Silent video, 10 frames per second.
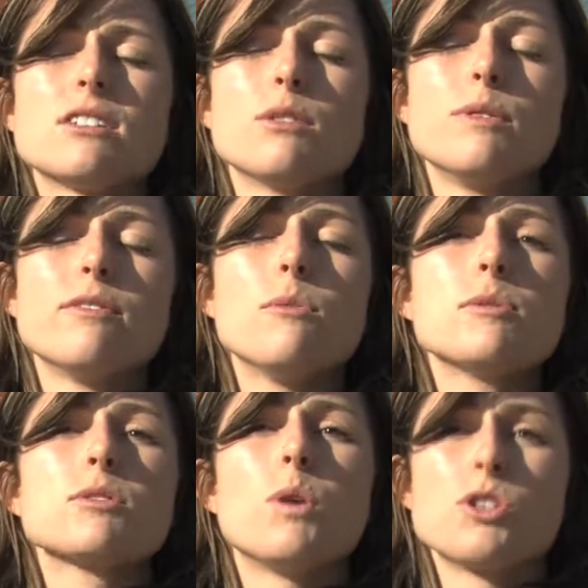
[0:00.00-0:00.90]
so we've
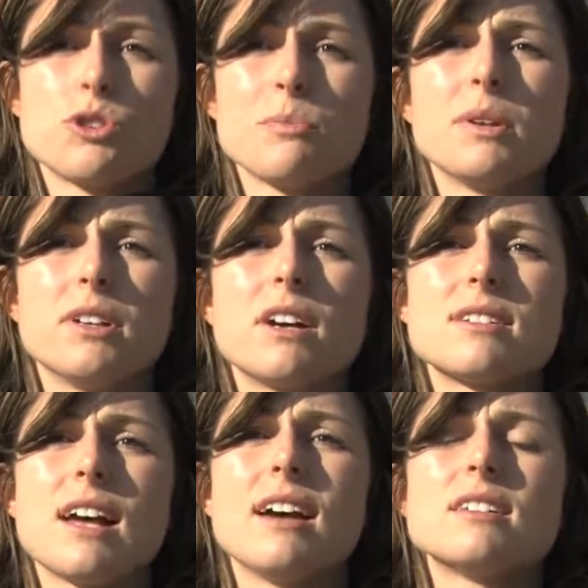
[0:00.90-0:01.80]
almost quadrupled our
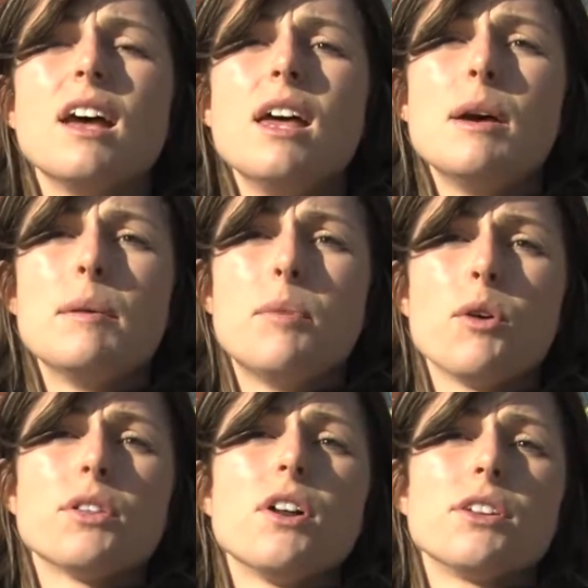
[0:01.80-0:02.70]
size,
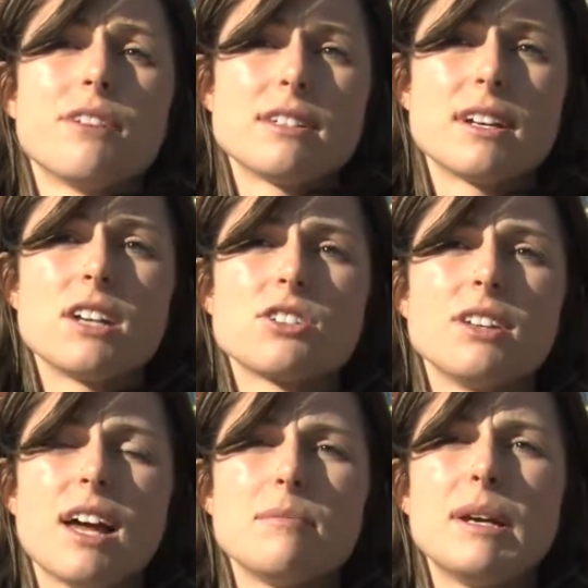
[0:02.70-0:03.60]
both on the residential
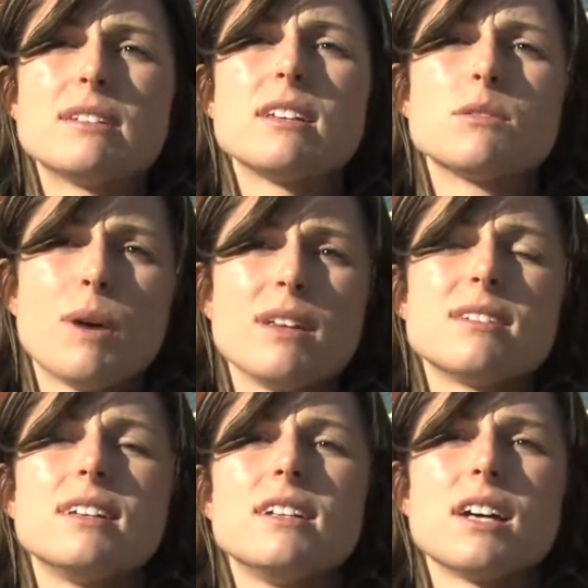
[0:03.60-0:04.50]
land base as well
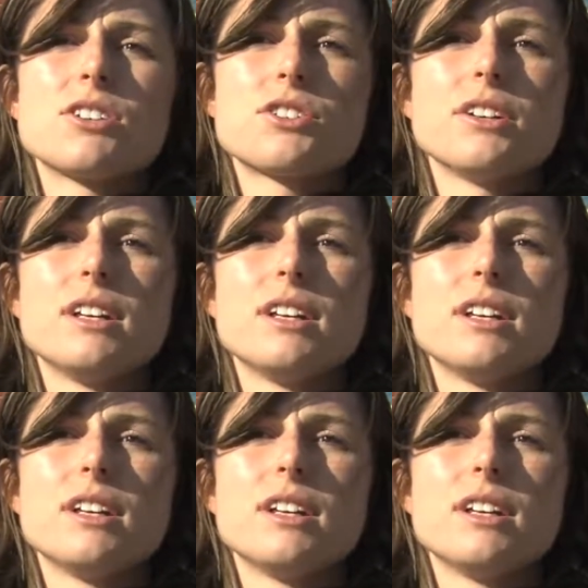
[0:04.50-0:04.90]
as the industrial